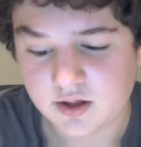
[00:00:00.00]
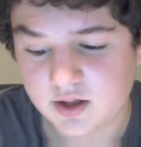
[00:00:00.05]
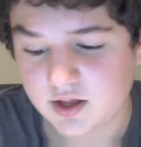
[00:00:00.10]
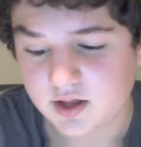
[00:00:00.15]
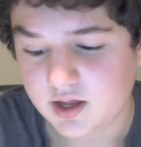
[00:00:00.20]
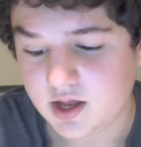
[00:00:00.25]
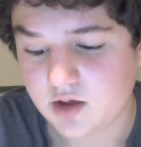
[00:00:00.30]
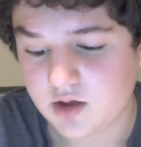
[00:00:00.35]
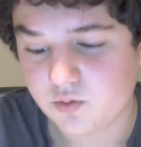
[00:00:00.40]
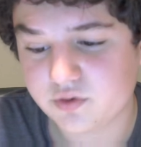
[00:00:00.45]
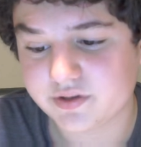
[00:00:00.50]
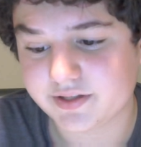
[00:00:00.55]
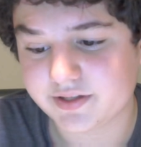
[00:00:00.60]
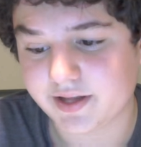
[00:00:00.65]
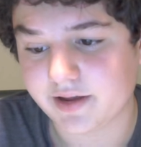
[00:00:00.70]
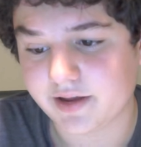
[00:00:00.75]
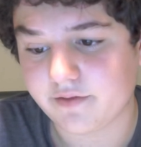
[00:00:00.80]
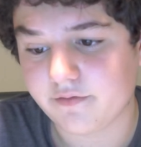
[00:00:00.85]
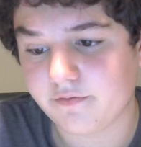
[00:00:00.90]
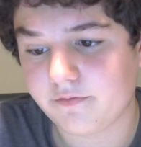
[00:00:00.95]
It was
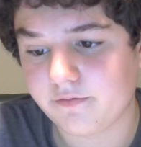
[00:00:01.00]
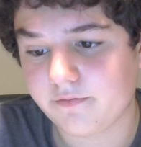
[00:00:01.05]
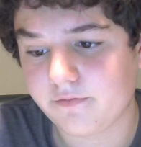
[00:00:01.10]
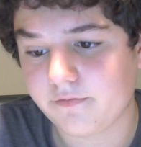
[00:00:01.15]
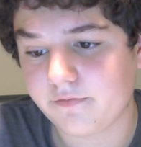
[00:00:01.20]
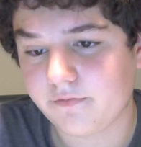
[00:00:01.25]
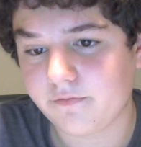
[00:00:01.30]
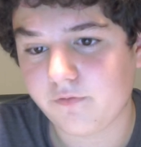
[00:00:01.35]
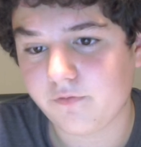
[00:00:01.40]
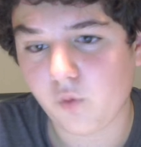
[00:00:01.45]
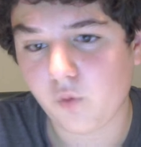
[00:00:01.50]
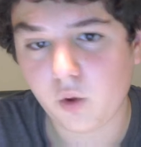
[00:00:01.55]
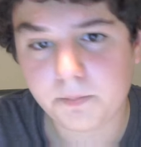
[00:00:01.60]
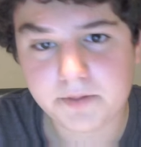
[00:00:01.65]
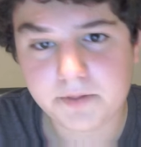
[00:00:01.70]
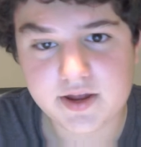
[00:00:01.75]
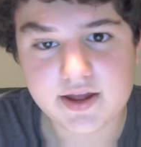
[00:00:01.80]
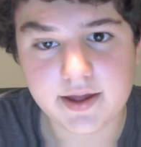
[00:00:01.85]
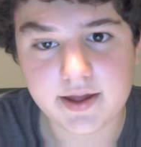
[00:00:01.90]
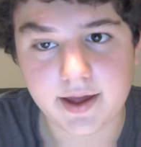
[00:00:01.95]
like 4
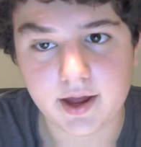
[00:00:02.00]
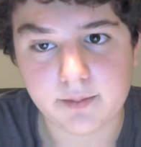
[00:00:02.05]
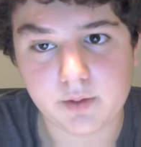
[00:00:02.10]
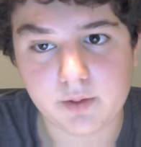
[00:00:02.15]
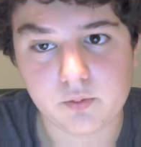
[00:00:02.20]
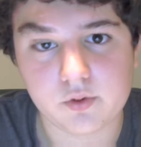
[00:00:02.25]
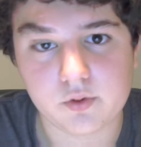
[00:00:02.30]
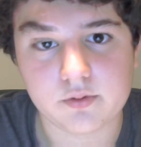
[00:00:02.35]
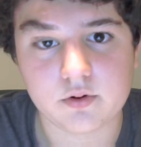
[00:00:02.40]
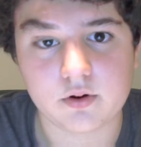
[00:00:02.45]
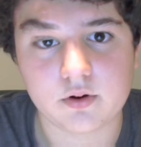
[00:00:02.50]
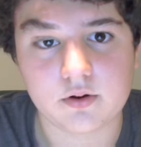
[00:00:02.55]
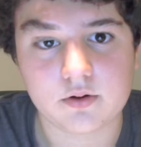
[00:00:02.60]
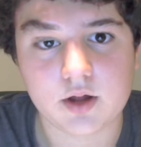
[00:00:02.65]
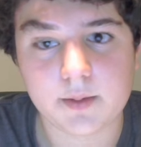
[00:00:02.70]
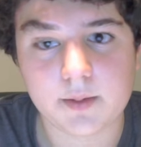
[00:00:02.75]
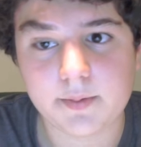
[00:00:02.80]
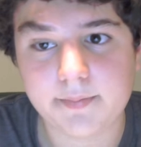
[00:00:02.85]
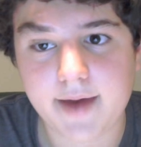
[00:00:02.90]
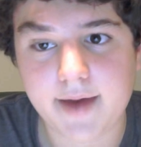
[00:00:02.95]
p.m. and we were
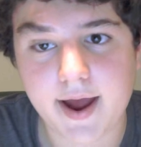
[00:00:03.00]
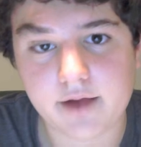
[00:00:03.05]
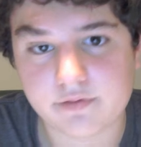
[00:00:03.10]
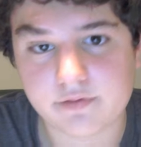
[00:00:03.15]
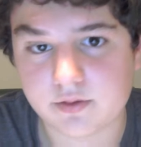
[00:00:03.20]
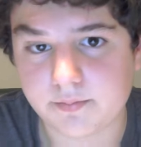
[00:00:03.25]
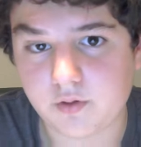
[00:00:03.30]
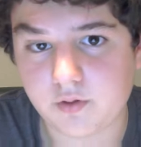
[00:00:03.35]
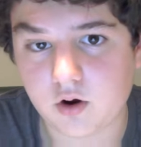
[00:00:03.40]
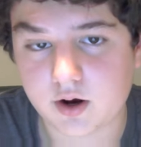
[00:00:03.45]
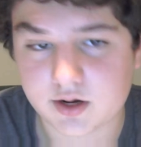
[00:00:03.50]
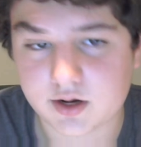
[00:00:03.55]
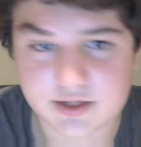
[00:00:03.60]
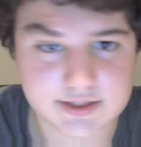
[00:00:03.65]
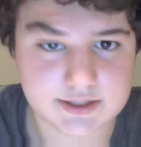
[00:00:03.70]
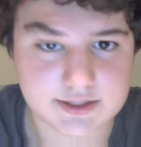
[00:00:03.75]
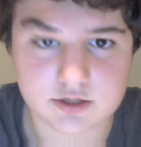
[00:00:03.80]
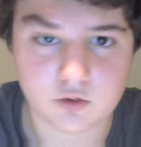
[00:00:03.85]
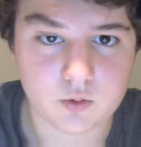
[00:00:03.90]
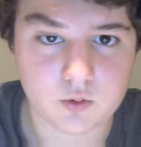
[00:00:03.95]
coming back from the park and it
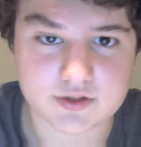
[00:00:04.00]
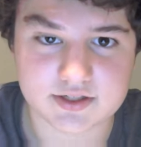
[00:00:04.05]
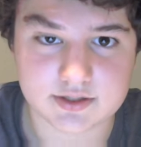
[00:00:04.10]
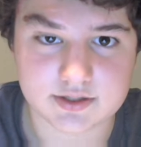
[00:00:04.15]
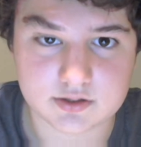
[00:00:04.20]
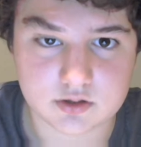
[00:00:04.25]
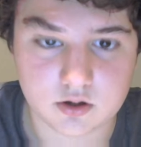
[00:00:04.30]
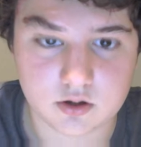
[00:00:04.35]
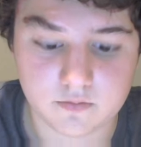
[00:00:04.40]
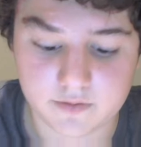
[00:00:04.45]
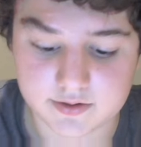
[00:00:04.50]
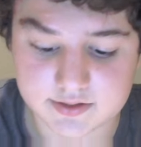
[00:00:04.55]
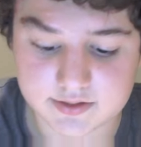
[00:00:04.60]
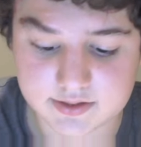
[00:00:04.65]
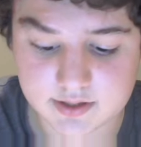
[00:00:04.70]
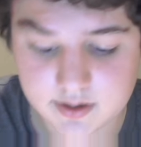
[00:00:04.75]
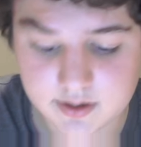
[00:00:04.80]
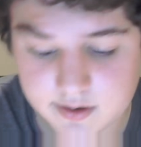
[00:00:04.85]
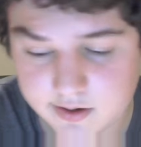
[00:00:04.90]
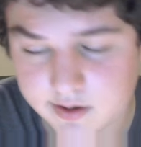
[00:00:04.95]
still wasn't
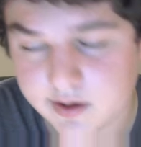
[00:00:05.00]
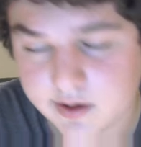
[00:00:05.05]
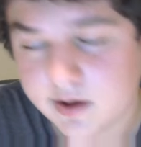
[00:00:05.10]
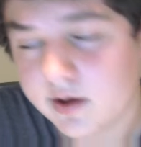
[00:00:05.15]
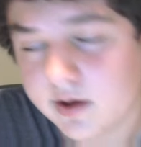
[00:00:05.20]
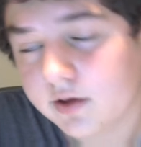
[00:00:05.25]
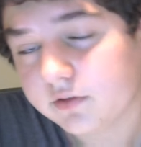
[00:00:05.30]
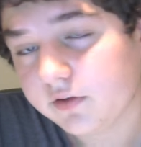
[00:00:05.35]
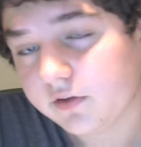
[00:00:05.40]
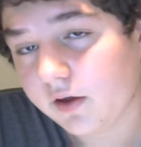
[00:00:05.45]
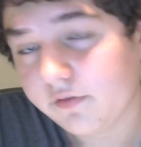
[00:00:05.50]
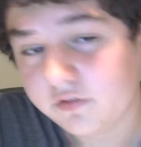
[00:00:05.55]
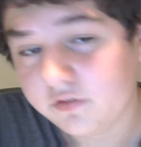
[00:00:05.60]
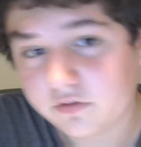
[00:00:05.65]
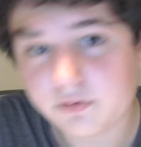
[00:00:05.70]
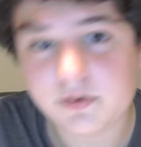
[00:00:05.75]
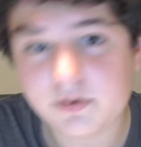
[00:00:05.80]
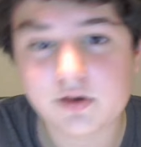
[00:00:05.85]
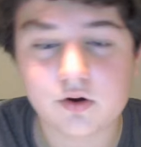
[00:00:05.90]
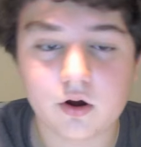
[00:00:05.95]
serviced. So
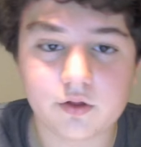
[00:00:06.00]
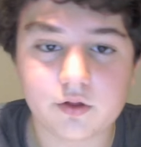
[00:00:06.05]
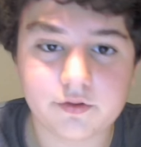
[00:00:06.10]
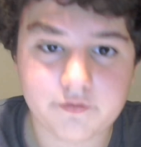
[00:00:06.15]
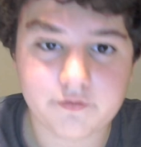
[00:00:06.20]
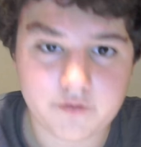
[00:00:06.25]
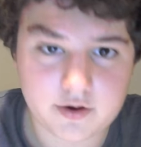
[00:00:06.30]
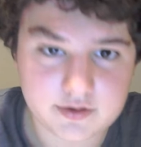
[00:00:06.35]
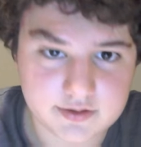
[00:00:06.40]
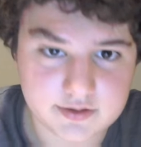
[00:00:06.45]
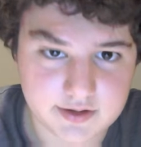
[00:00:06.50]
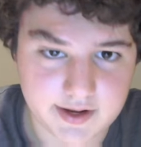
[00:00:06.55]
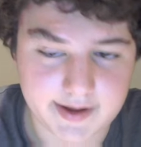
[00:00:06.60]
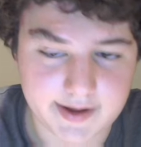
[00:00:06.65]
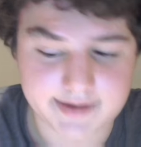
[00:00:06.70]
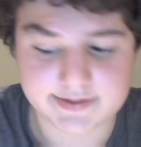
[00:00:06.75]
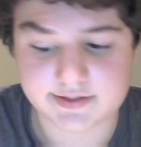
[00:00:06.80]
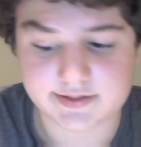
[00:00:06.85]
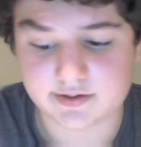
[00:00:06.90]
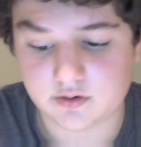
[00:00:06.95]
obviously we called the front
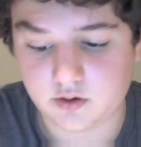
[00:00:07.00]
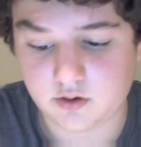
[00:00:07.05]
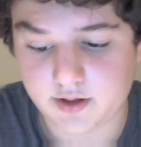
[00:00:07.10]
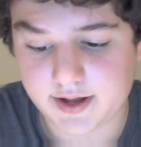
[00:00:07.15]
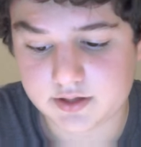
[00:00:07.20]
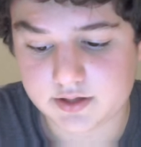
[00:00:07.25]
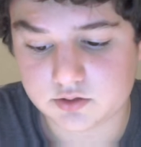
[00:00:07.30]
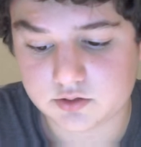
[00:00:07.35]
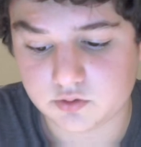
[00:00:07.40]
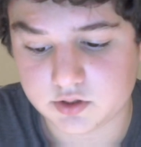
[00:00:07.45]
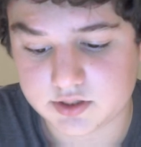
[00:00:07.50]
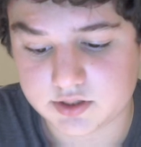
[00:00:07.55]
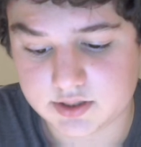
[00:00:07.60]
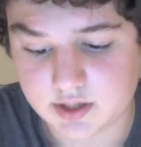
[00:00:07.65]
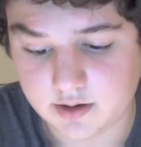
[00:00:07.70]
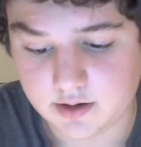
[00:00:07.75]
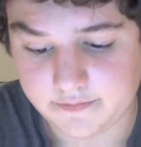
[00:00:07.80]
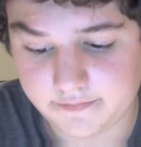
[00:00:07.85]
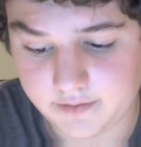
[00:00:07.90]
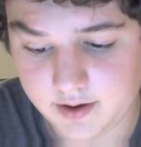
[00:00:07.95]
desk and all that sort of
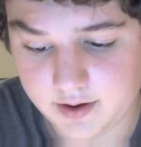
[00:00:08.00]
stuff.